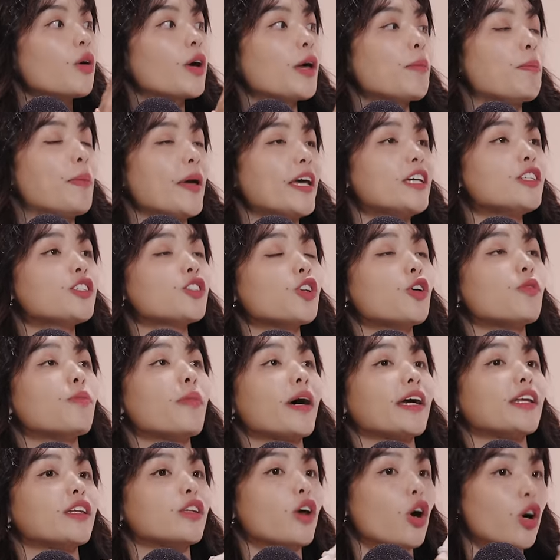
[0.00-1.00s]
Okay, based on
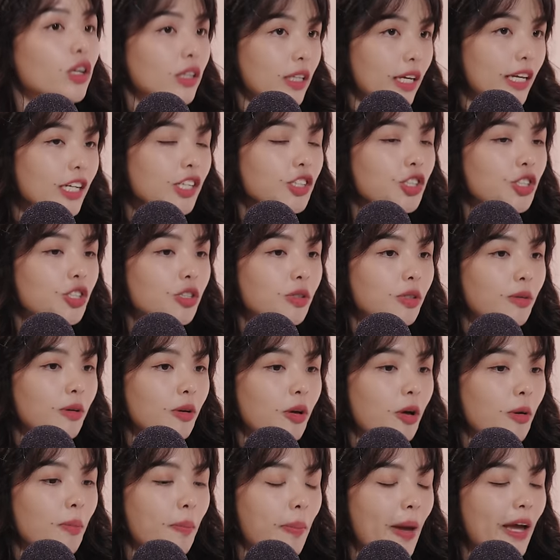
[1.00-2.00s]
my knowledge,
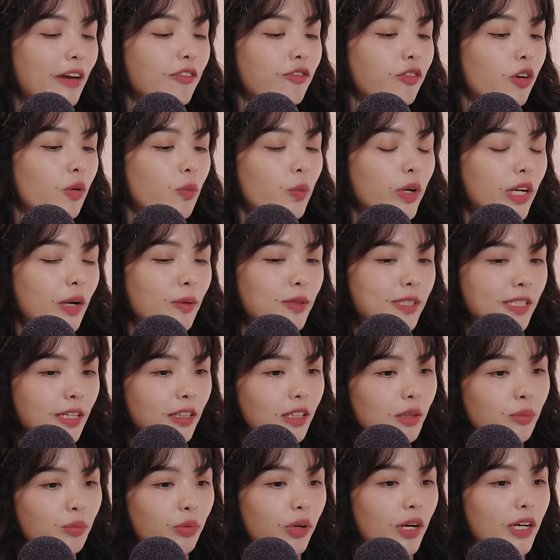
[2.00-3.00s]
back from when I was
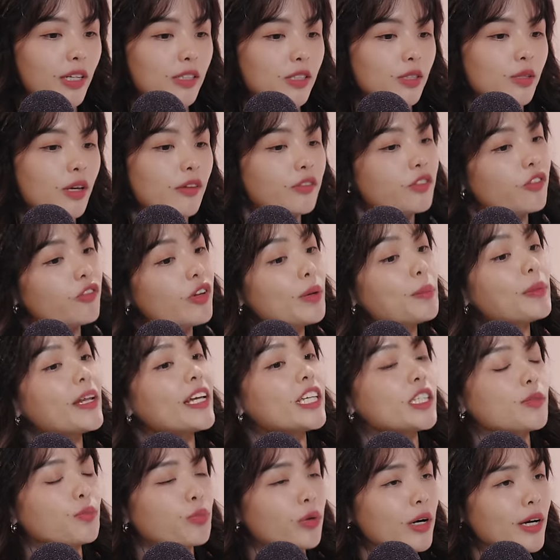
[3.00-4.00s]
selling bras, you have to
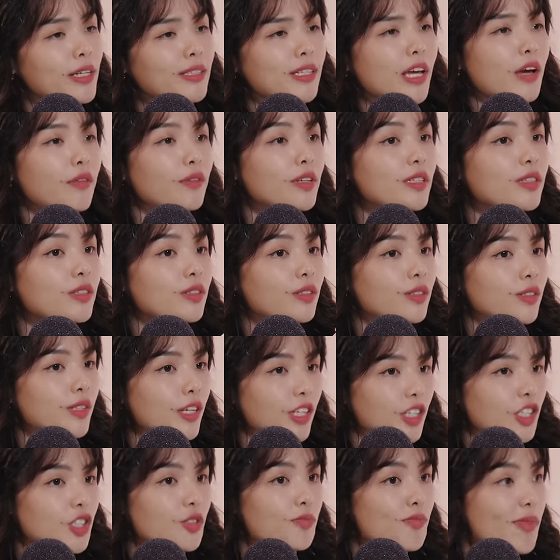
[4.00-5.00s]
replace bras every
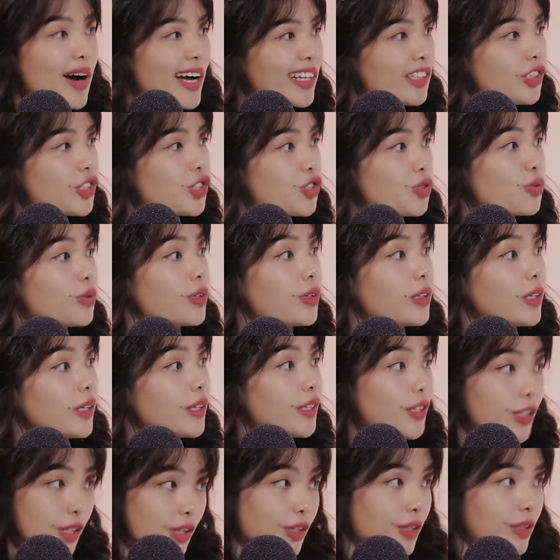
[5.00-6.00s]
6 months to a
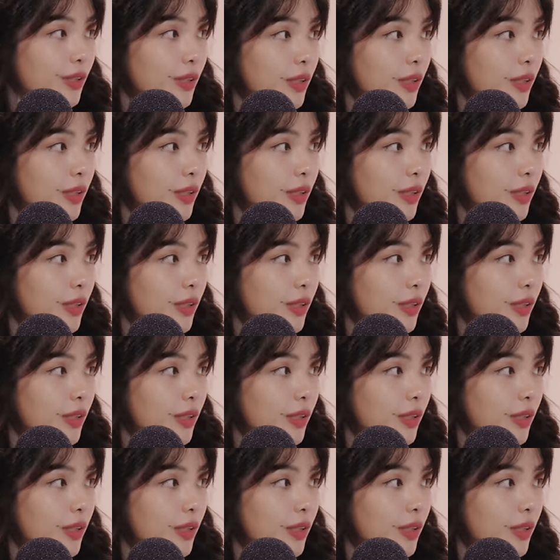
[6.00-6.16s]
year.